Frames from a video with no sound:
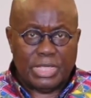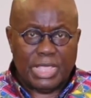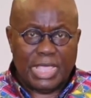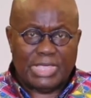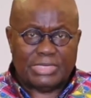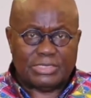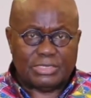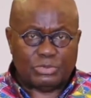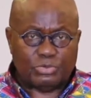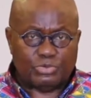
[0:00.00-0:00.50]

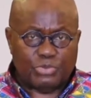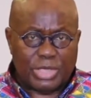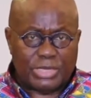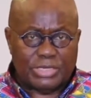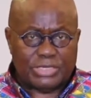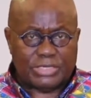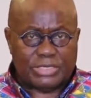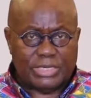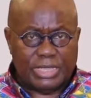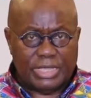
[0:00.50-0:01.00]
As of
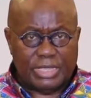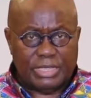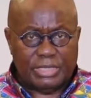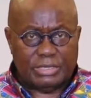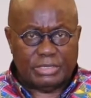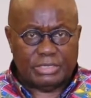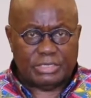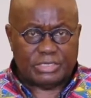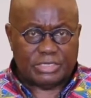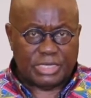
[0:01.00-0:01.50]
Wednesday,
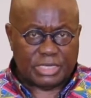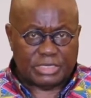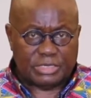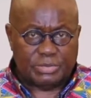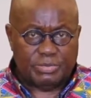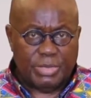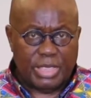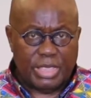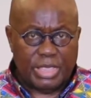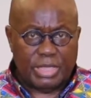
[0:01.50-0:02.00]

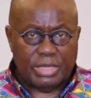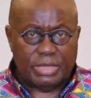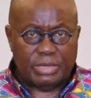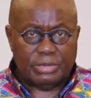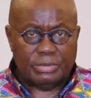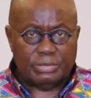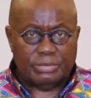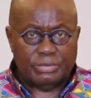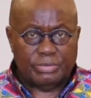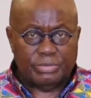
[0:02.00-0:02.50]
6th May,
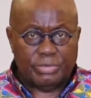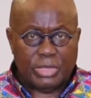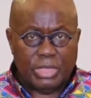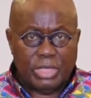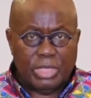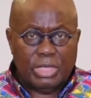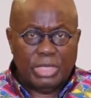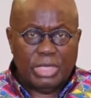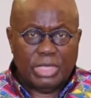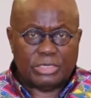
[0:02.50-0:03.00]

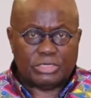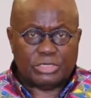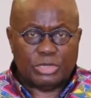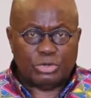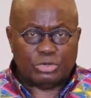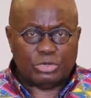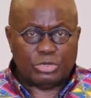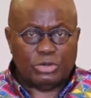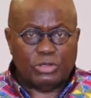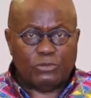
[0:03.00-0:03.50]
a
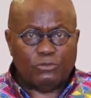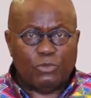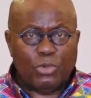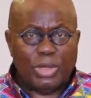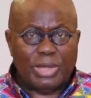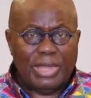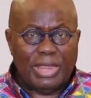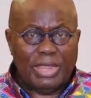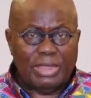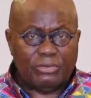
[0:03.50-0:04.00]
total of
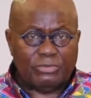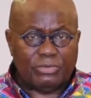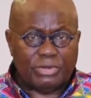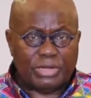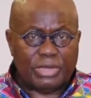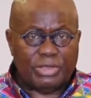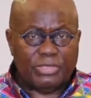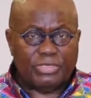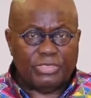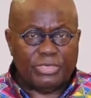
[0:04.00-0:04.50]

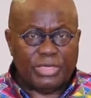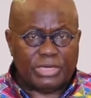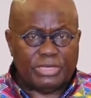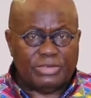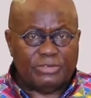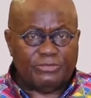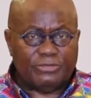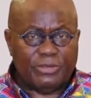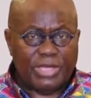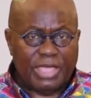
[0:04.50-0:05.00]

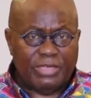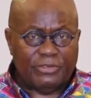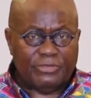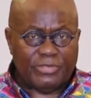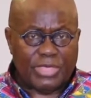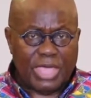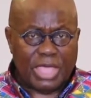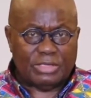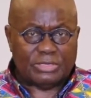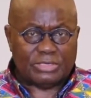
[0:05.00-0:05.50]

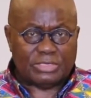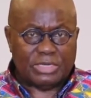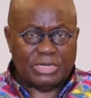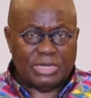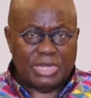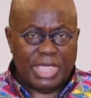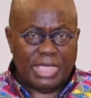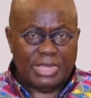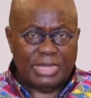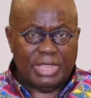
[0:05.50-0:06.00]

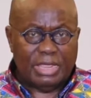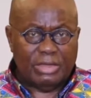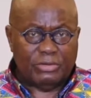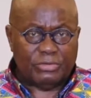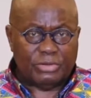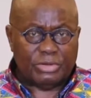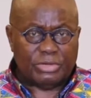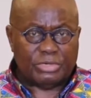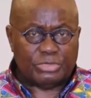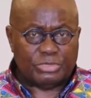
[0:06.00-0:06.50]

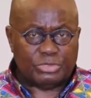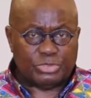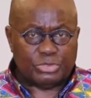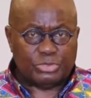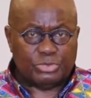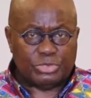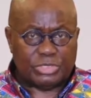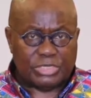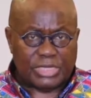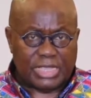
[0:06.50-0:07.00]

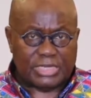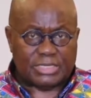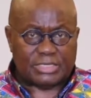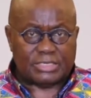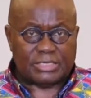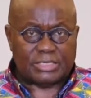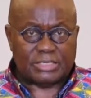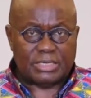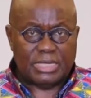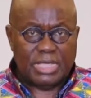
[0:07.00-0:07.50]
135,902
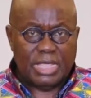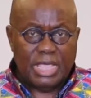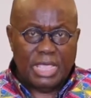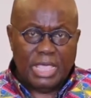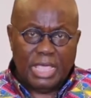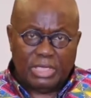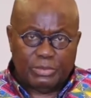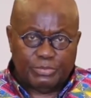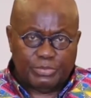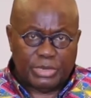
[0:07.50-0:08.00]
tests
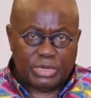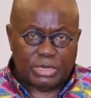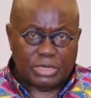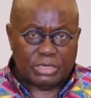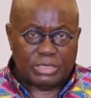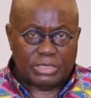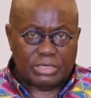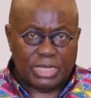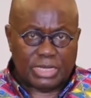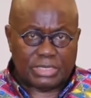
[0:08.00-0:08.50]
had been
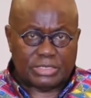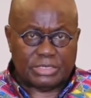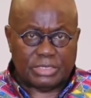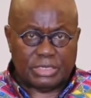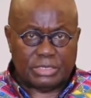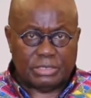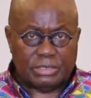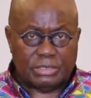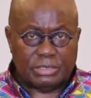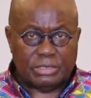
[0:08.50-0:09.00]

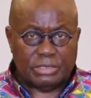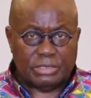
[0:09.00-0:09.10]
conducted,